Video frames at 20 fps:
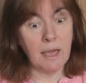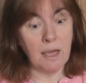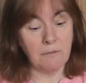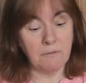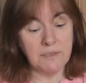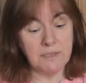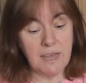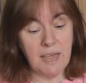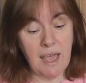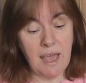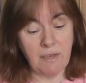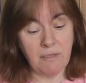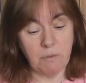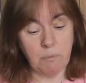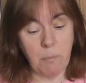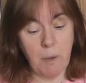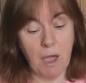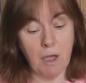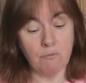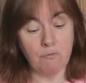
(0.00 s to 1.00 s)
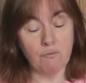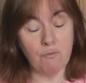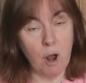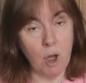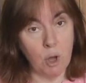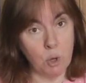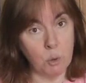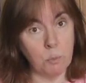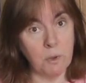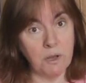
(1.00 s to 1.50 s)
of death by
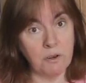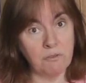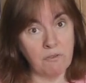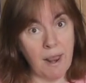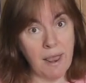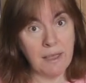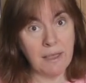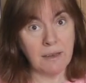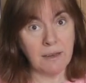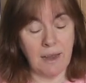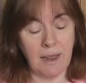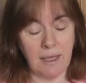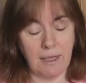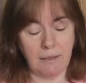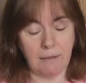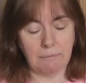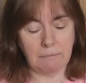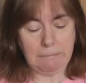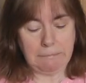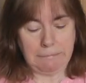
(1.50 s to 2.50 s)
Roman reckoning